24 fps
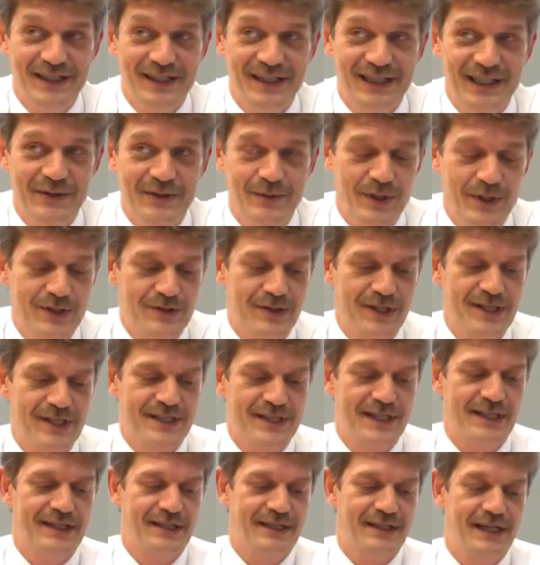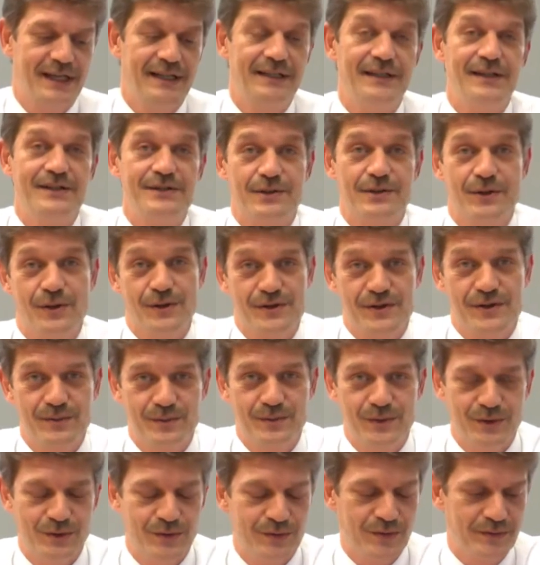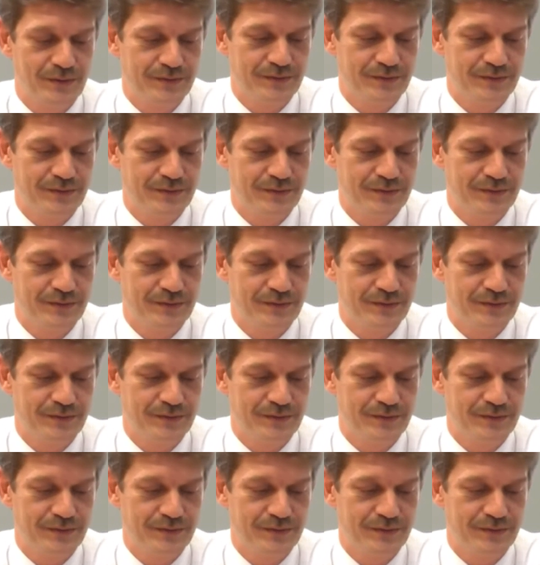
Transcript: in which the satellite is caused to move.